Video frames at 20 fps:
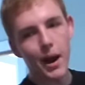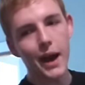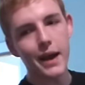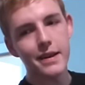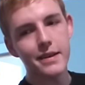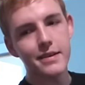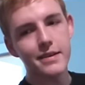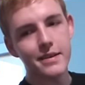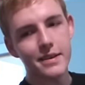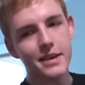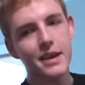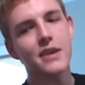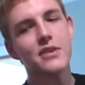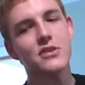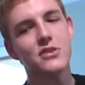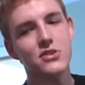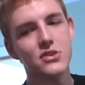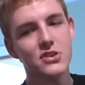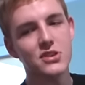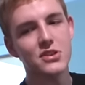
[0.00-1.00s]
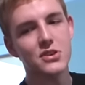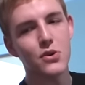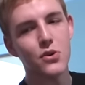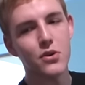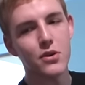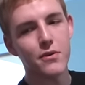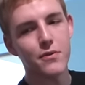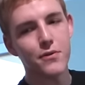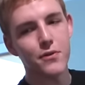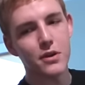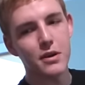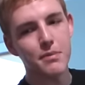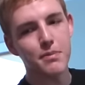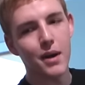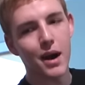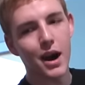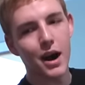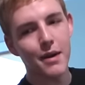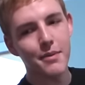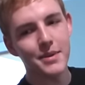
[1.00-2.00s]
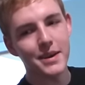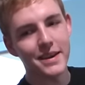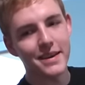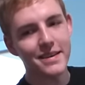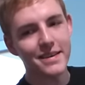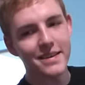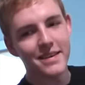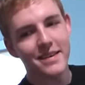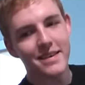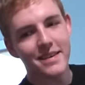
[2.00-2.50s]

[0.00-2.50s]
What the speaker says: mate, guess you just scored a free palmy.